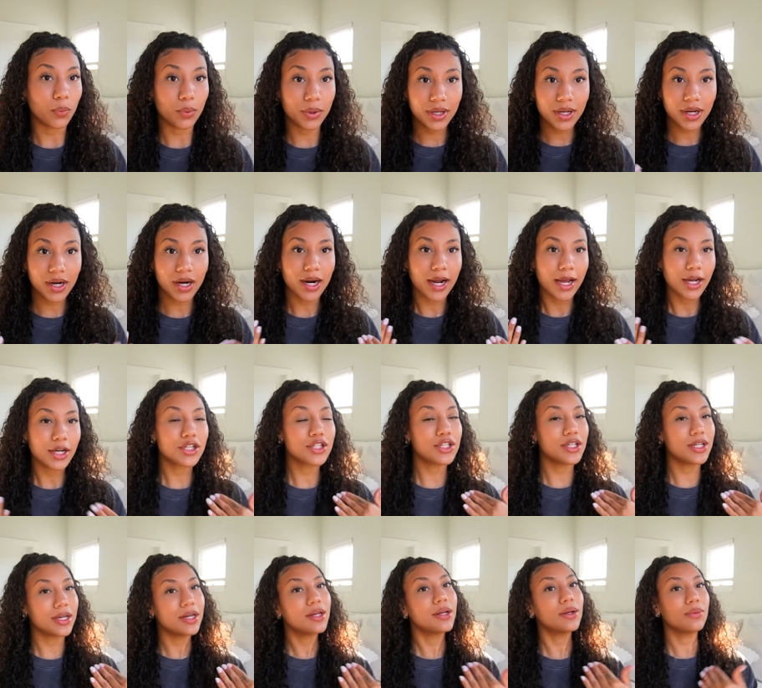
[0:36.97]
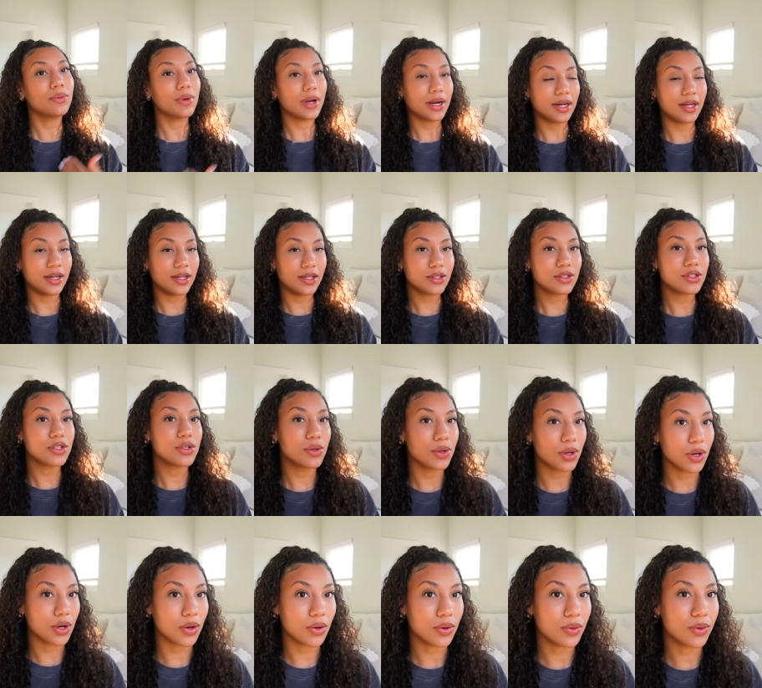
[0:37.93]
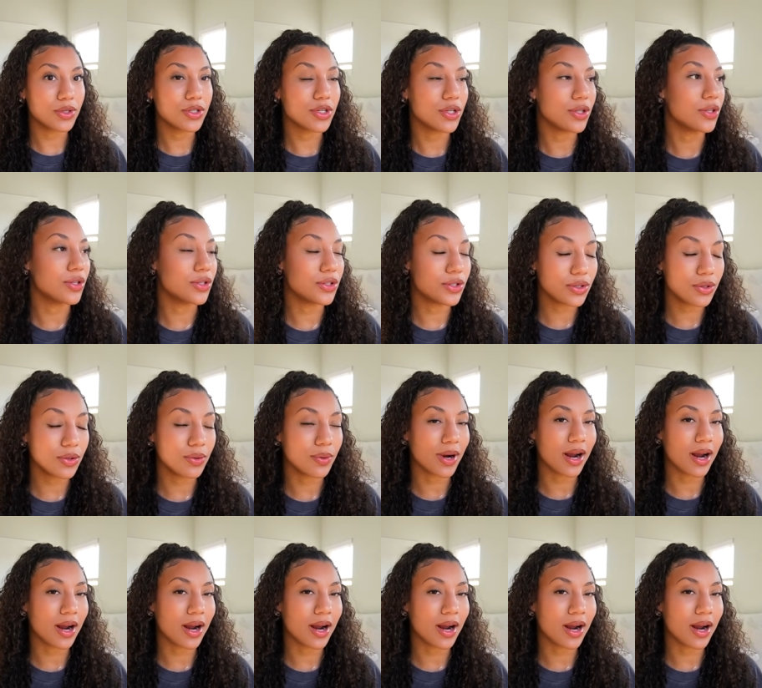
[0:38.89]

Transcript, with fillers: We are actually getting ready to go to the zoo.